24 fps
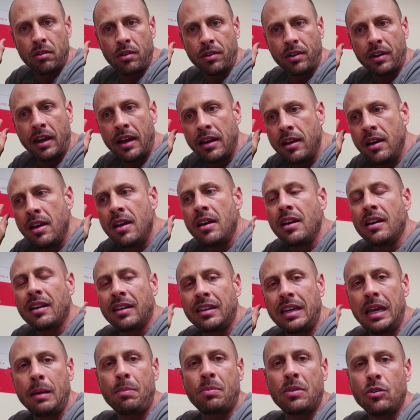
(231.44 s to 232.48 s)
Okay?
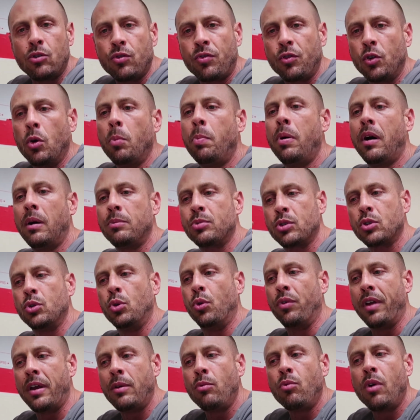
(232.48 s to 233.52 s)
Keep those fuel pumps
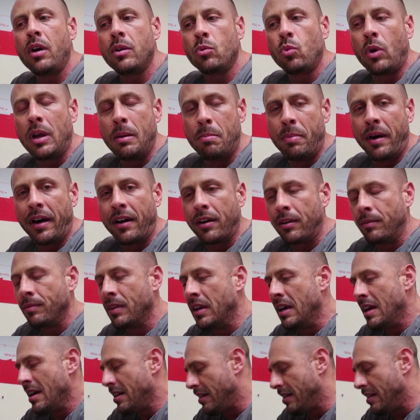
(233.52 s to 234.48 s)
cool. They run way better.